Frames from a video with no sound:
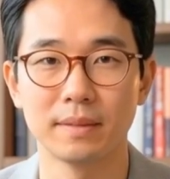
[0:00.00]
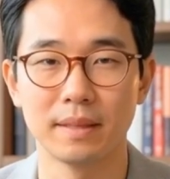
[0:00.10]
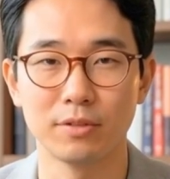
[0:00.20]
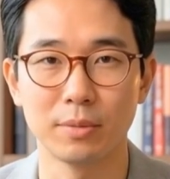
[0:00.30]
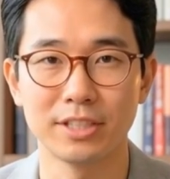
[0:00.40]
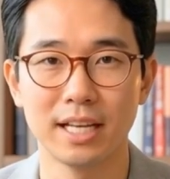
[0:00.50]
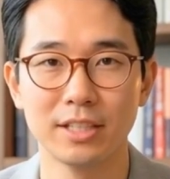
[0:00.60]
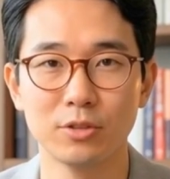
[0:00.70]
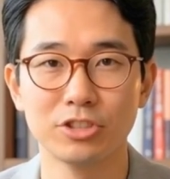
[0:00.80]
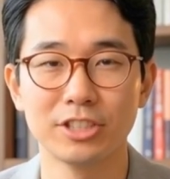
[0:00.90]
From a
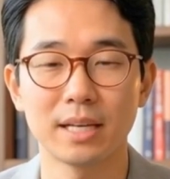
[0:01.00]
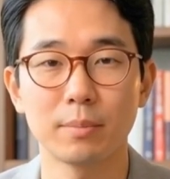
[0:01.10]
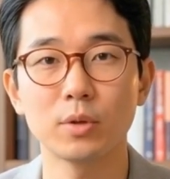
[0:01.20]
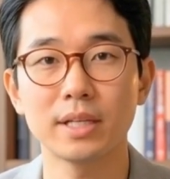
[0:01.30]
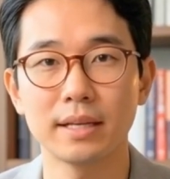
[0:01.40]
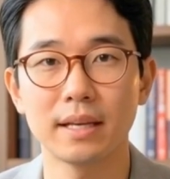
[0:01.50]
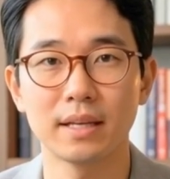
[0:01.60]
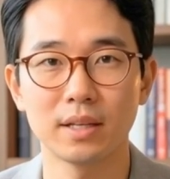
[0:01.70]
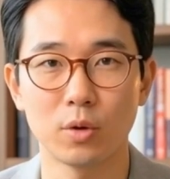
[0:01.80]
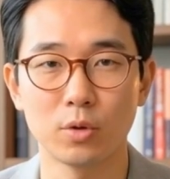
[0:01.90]
technical standpoint,
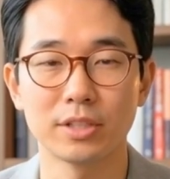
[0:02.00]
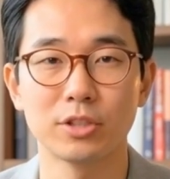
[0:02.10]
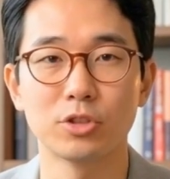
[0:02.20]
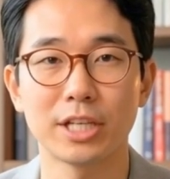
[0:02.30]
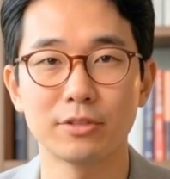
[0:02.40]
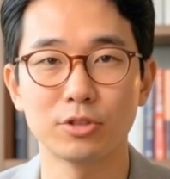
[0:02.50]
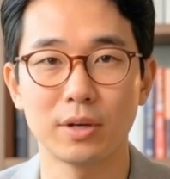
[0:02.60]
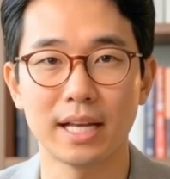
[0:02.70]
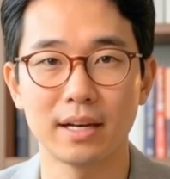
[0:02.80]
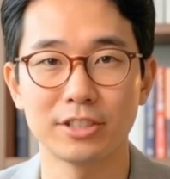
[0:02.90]
according to TradingView
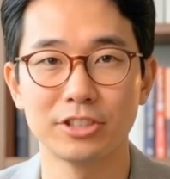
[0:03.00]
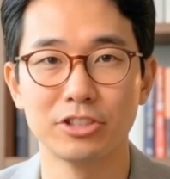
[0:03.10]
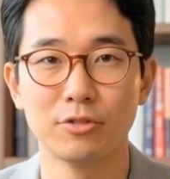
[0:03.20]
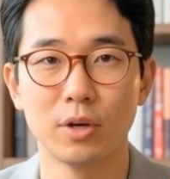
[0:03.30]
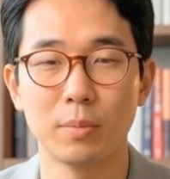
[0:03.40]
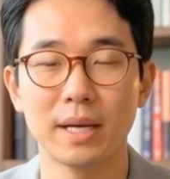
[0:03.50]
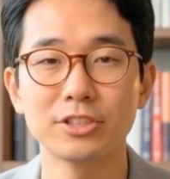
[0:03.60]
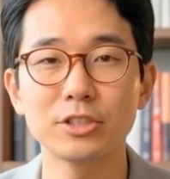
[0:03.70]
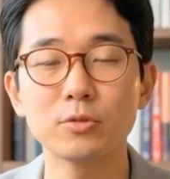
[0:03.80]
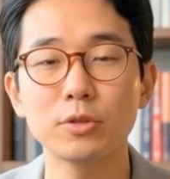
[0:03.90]
analysis of COMEX
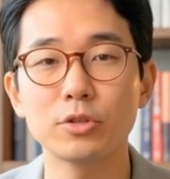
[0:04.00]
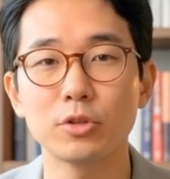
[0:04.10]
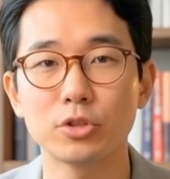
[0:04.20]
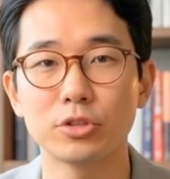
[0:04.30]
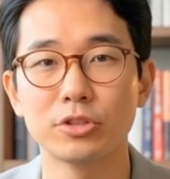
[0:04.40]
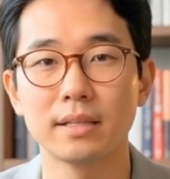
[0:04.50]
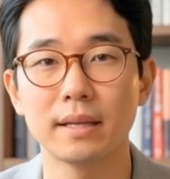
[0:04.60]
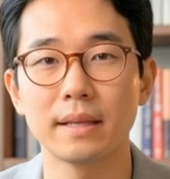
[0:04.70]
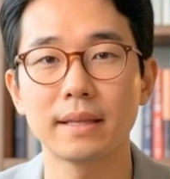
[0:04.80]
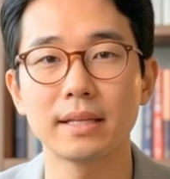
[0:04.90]
silver futures,
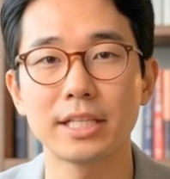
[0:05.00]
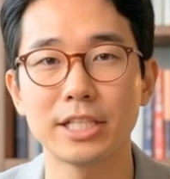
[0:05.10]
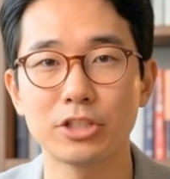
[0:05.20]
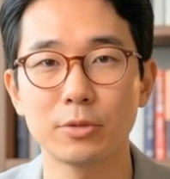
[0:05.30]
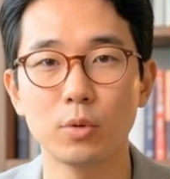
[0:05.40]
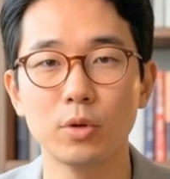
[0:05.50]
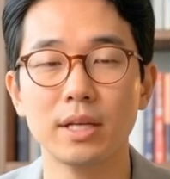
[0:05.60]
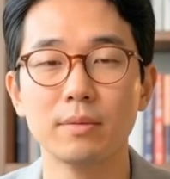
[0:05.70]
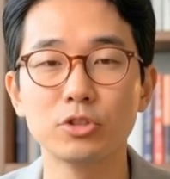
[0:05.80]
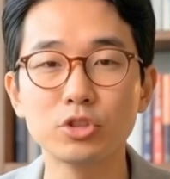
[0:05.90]
the key support
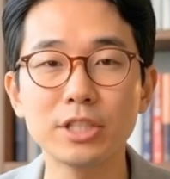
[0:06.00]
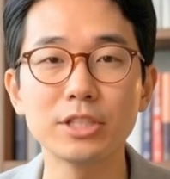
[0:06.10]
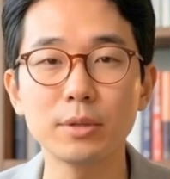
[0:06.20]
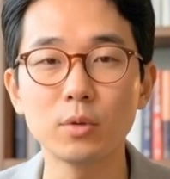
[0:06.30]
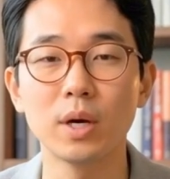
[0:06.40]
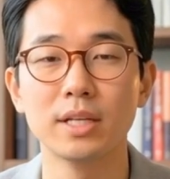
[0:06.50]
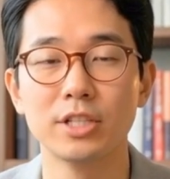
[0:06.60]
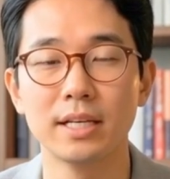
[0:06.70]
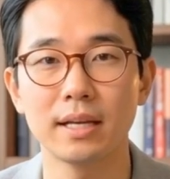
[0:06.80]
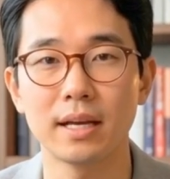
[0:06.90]
levels you need to be
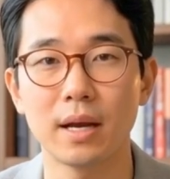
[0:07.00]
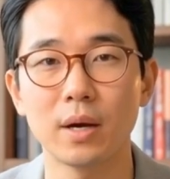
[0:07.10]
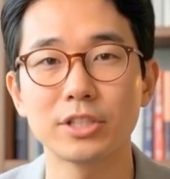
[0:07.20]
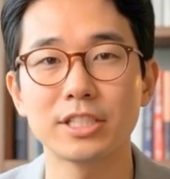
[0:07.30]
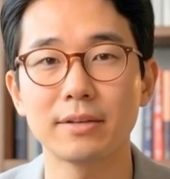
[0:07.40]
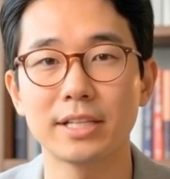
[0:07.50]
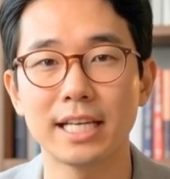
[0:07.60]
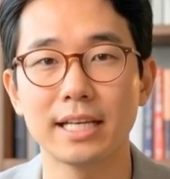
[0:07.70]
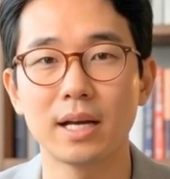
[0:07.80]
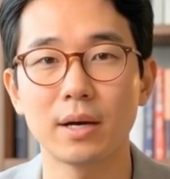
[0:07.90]
watching are
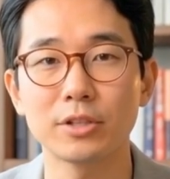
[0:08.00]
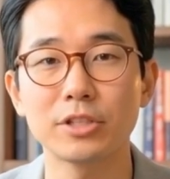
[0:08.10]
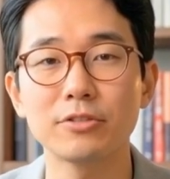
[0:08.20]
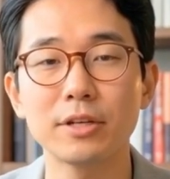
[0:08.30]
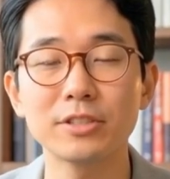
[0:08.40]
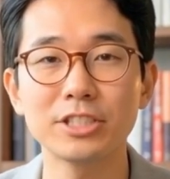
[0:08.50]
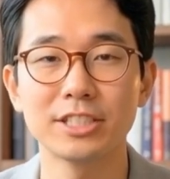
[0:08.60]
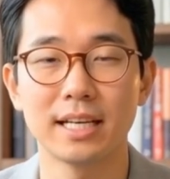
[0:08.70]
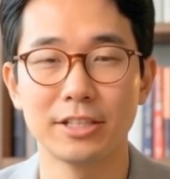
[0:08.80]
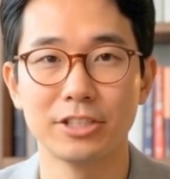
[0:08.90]

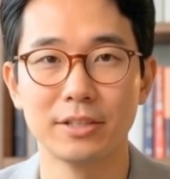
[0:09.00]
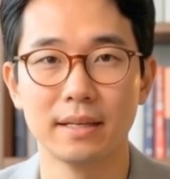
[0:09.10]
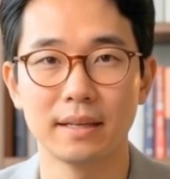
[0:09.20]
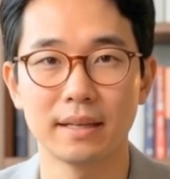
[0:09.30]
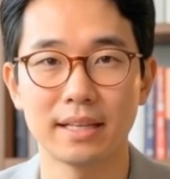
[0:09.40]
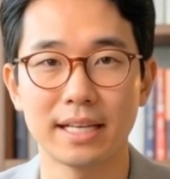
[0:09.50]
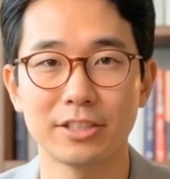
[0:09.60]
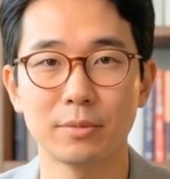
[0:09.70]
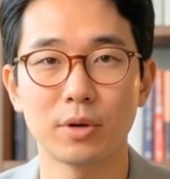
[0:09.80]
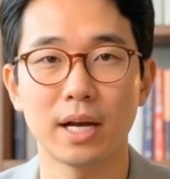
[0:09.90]
$78.50, that's
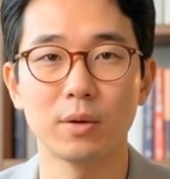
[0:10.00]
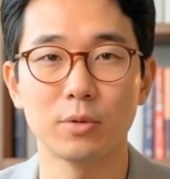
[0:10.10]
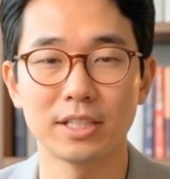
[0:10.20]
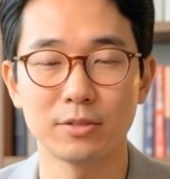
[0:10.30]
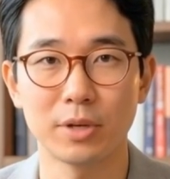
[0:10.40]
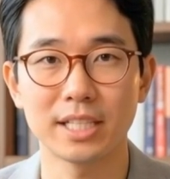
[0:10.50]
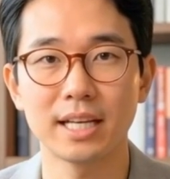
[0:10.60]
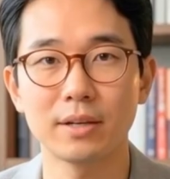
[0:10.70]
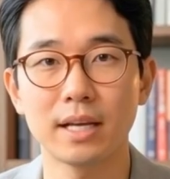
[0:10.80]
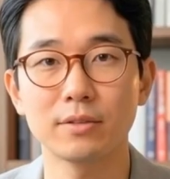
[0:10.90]
the prior week's
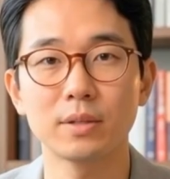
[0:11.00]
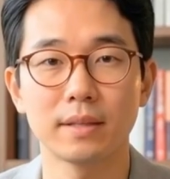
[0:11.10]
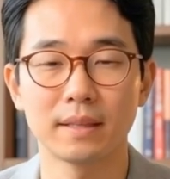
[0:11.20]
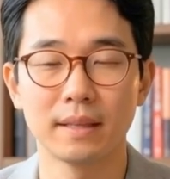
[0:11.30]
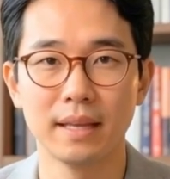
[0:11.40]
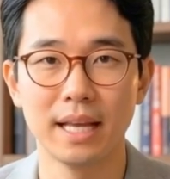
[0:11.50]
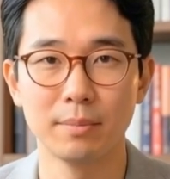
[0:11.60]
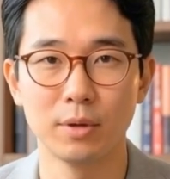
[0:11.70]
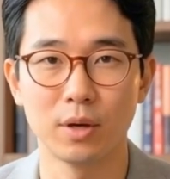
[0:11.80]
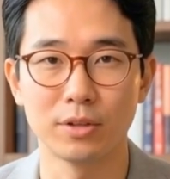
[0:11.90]
breakout level, and
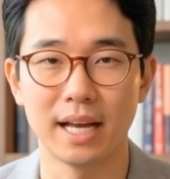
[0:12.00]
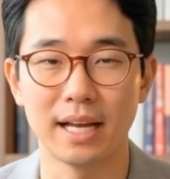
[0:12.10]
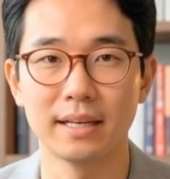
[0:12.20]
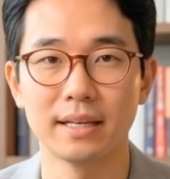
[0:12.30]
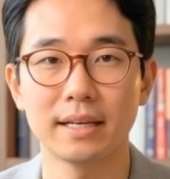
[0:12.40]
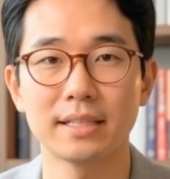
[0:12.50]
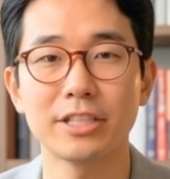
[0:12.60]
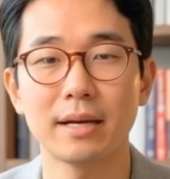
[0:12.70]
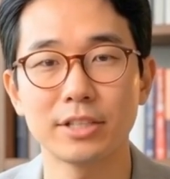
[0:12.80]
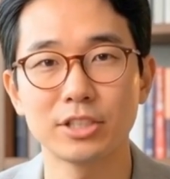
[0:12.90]
below that,
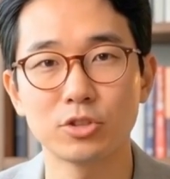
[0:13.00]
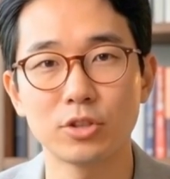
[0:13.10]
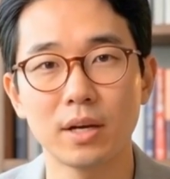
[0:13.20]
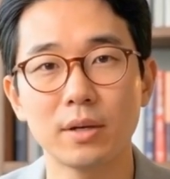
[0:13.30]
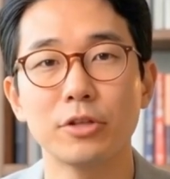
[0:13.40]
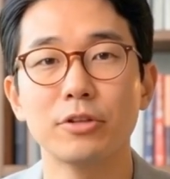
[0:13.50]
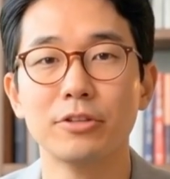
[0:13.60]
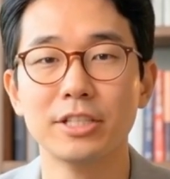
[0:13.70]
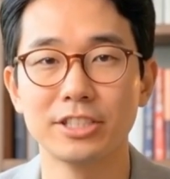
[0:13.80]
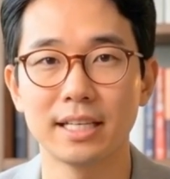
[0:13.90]

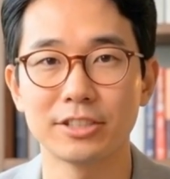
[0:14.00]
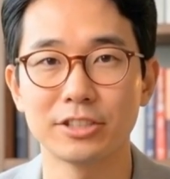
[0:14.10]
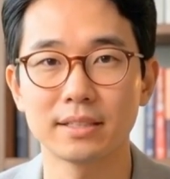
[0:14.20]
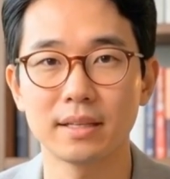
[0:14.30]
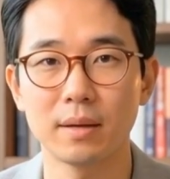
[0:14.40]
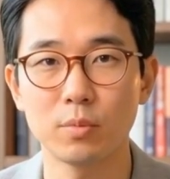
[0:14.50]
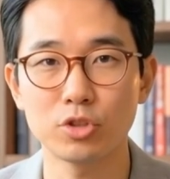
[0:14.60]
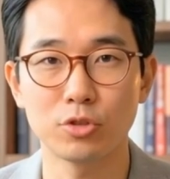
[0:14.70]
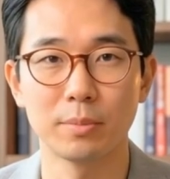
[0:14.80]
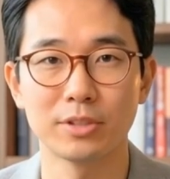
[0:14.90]
$72.50,
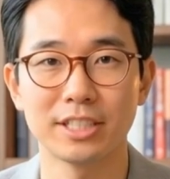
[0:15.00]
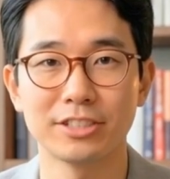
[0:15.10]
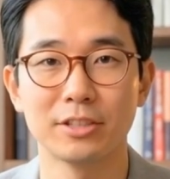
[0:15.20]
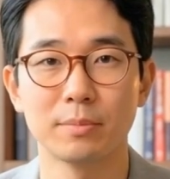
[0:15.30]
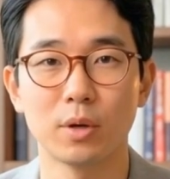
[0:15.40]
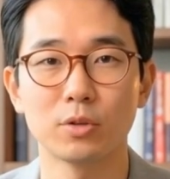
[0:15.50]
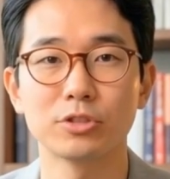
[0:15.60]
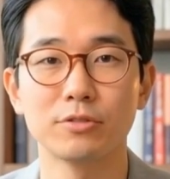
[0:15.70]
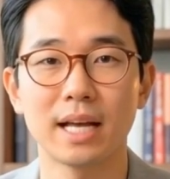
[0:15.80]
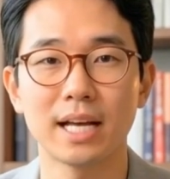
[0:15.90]
which represents the
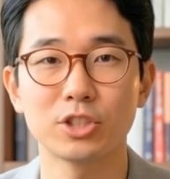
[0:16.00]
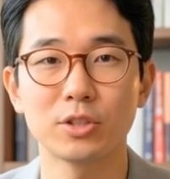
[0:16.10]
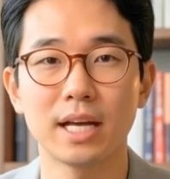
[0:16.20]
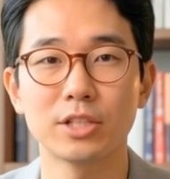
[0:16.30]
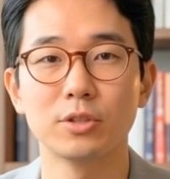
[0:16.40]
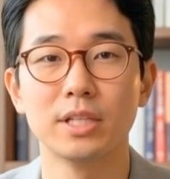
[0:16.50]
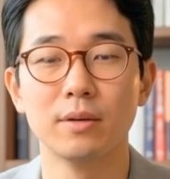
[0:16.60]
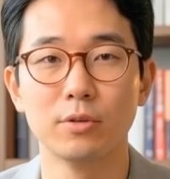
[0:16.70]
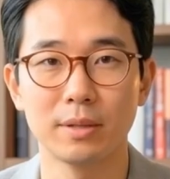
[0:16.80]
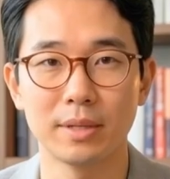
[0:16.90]
post-flash crash
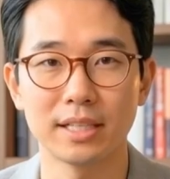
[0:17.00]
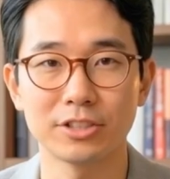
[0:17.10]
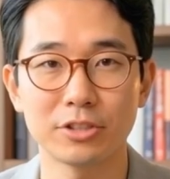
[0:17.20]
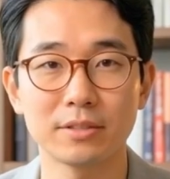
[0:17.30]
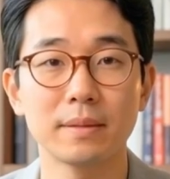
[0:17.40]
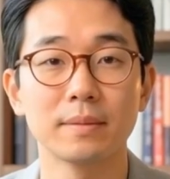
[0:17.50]
recovery base.